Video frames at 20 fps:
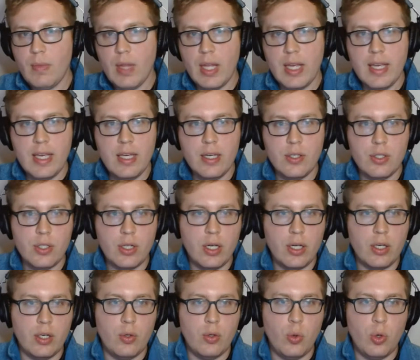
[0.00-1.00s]
He is a
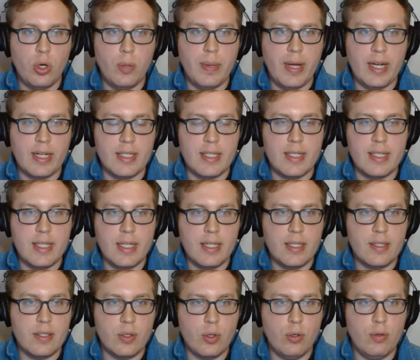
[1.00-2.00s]
quarterback
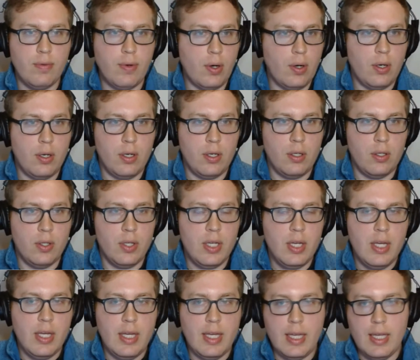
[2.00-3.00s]
6 overall
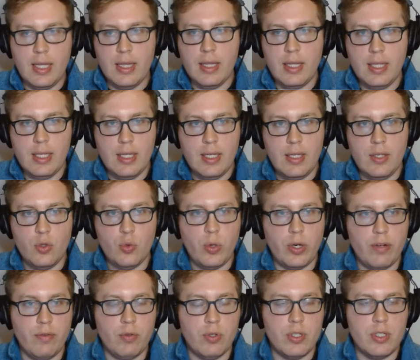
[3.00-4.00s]
in the
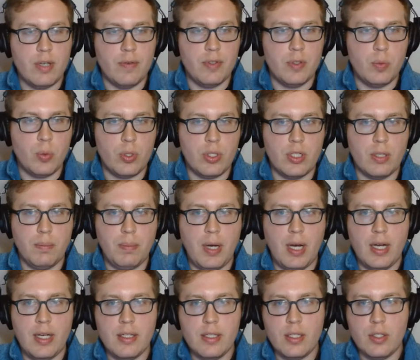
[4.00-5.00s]
24/7 Sports
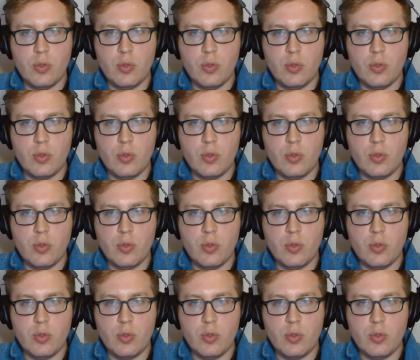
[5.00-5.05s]
composite.